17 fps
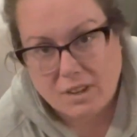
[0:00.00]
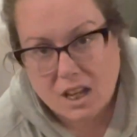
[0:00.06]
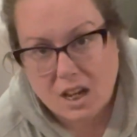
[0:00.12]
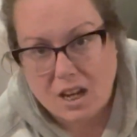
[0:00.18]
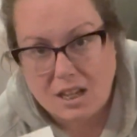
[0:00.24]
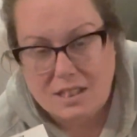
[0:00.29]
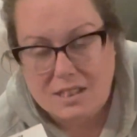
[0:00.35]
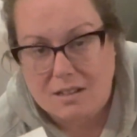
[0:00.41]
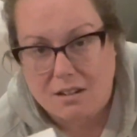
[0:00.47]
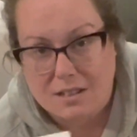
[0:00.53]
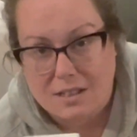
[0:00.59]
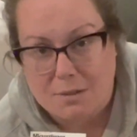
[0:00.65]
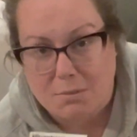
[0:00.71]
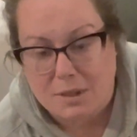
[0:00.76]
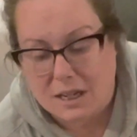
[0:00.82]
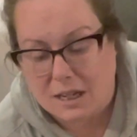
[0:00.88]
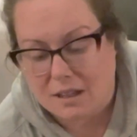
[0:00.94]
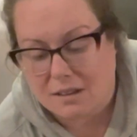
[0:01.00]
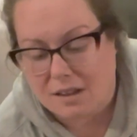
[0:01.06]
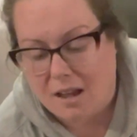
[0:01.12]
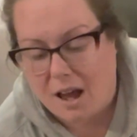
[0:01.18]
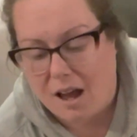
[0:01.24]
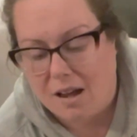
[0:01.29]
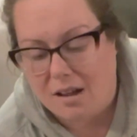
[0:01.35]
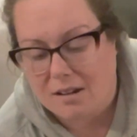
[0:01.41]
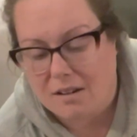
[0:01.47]
it's not something
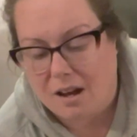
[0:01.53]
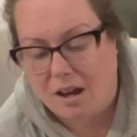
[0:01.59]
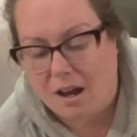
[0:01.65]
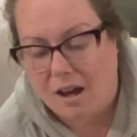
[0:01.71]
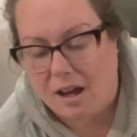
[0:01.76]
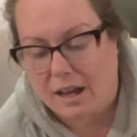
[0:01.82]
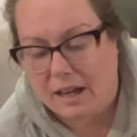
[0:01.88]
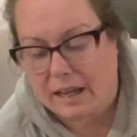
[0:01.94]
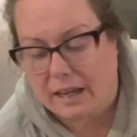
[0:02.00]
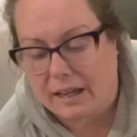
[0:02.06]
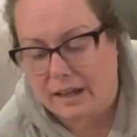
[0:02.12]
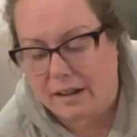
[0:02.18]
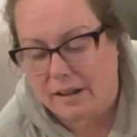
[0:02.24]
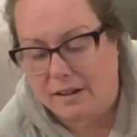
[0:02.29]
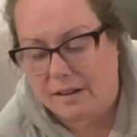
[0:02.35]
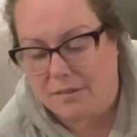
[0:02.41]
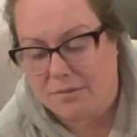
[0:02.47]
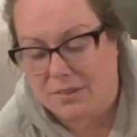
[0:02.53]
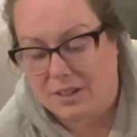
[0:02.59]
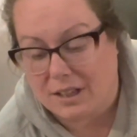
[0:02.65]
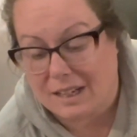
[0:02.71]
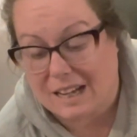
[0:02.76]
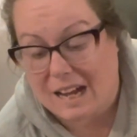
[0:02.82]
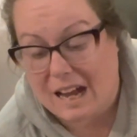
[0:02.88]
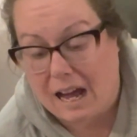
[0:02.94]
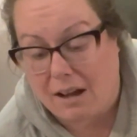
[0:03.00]
that I feel like
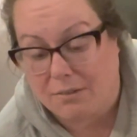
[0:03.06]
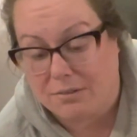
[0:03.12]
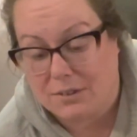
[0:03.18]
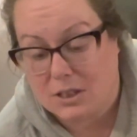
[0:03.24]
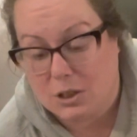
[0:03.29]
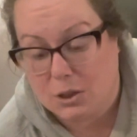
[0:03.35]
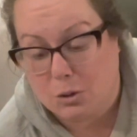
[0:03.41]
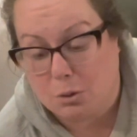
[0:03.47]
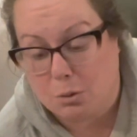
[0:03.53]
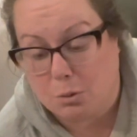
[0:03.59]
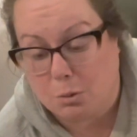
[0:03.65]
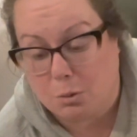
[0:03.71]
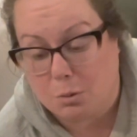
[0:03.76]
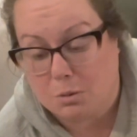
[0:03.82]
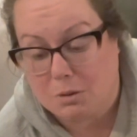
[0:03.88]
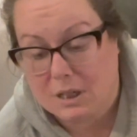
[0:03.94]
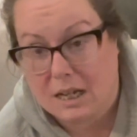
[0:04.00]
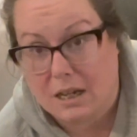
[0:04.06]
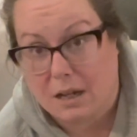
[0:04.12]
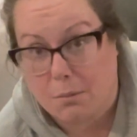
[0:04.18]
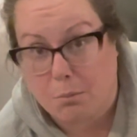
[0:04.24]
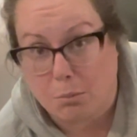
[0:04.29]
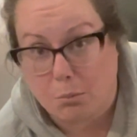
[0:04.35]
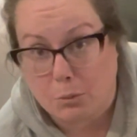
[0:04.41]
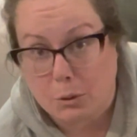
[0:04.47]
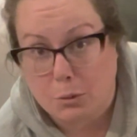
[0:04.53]
I have to take
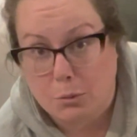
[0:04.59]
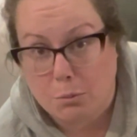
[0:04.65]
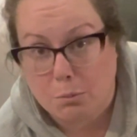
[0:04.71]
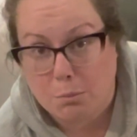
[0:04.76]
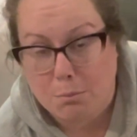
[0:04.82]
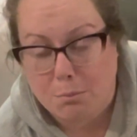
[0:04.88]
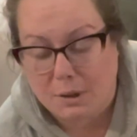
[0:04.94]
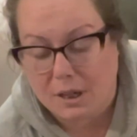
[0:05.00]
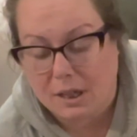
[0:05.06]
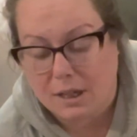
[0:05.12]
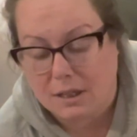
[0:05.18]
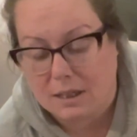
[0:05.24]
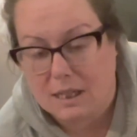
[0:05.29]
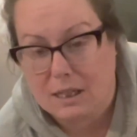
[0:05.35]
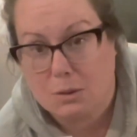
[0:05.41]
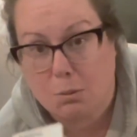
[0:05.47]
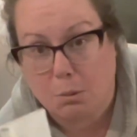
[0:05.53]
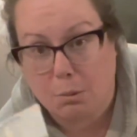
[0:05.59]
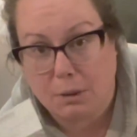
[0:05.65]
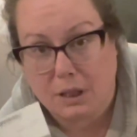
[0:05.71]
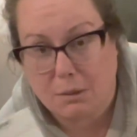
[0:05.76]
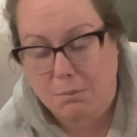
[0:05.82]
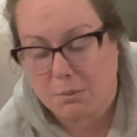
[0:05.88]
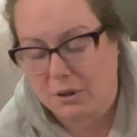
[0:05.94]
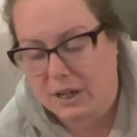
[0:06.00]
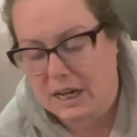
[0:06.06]
up room, but these were really
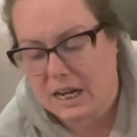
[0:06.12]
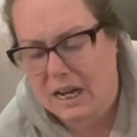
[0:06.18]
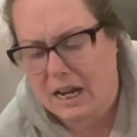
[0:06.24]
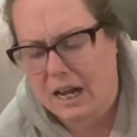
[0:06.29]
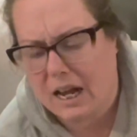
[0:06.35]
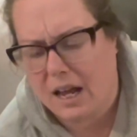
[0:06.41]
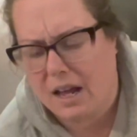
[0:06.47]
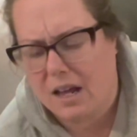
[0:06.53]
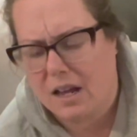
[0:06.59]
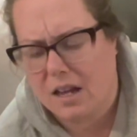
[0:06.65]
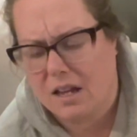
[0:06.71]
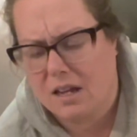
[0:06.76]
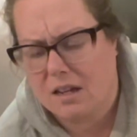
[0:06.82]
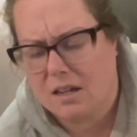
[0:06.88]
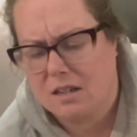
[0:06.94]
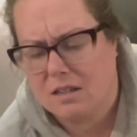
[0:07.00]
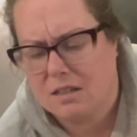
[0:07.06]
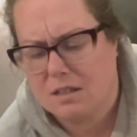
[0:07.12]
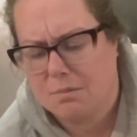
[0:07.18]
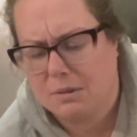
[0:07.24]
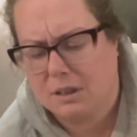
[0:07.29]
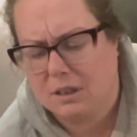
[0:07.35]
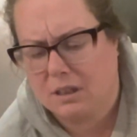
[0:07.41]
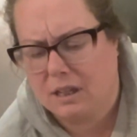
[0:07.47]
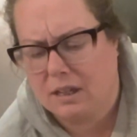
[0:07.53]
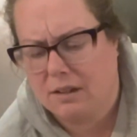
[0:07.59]
pretty, and I
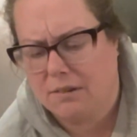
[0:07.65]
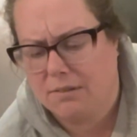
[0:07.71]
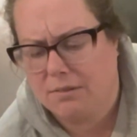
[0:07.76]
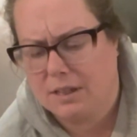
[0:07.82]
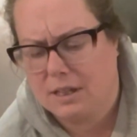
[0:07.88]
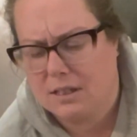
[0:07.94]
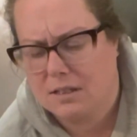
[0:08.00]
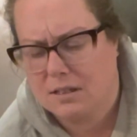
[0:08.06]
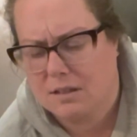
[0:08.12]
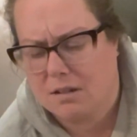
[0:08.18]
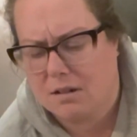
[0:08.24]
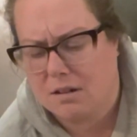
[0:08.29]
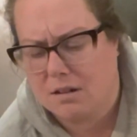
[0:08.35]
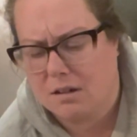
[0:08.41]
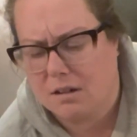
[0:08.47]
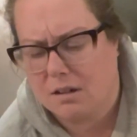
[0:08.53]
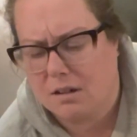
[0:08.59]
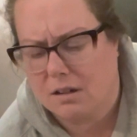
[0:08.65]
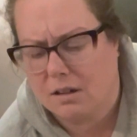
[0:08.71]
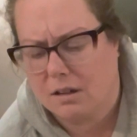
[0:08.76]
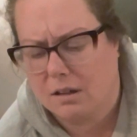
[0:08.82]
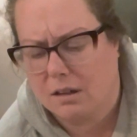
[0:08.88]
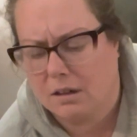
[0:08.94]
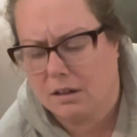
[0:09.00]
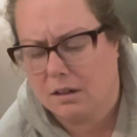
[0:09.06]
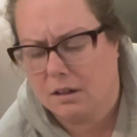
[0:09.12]
believe these
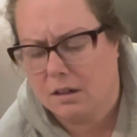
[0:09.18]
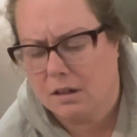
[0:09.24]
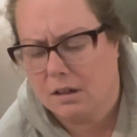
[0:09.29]
are,